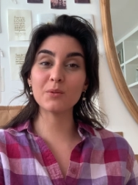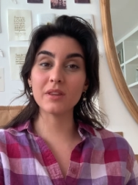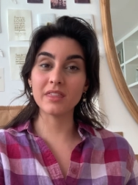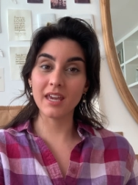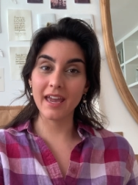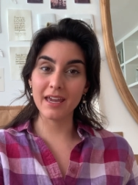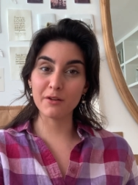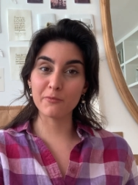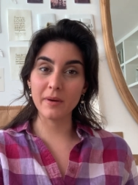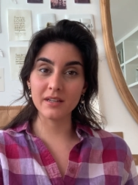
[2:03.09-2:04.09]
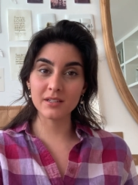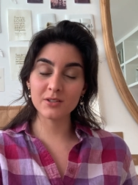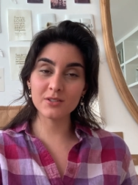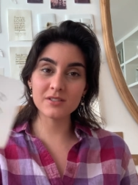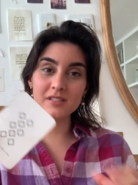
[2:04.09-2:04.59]
with the Eight of
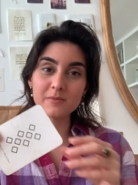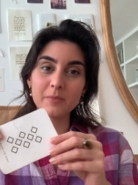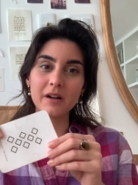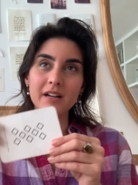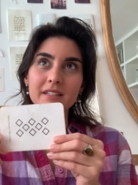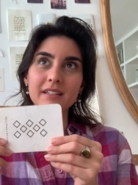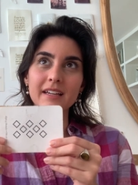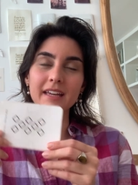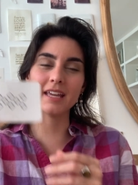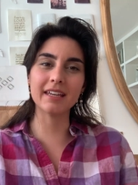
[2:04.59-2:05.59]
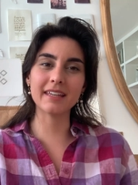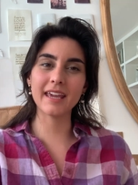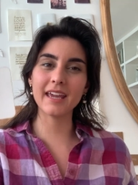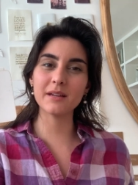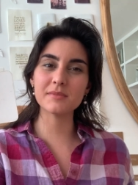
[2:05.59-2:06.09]
Pentacles, but it
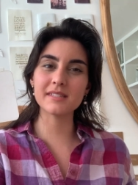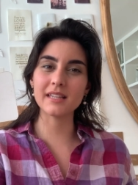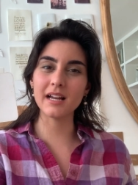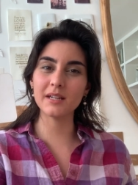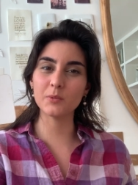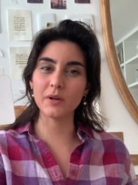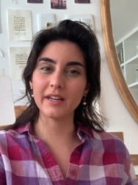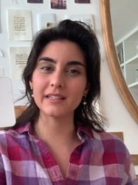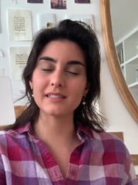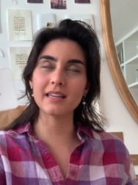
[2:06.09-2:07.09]
came sideways.